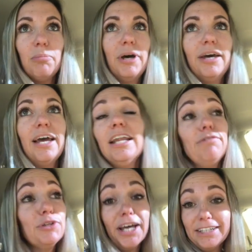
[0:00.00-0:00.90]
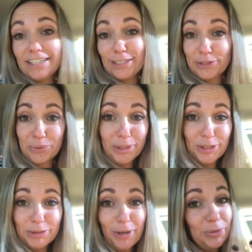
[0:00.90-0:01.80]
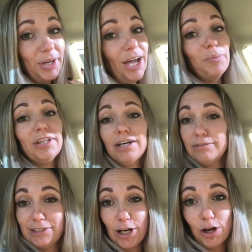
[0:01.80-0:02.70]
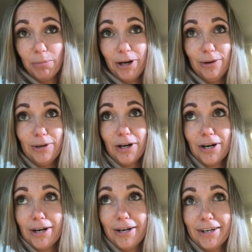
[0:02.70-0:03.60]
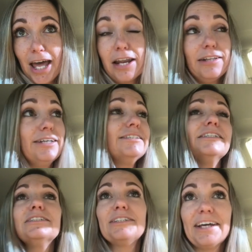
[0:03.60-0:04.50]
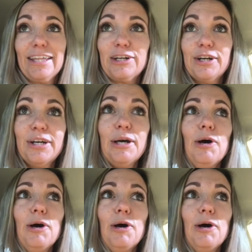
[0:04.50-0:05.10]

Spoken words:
But, and if you'd like to ask us questions about it, you can. We love to talk about our adolescence together.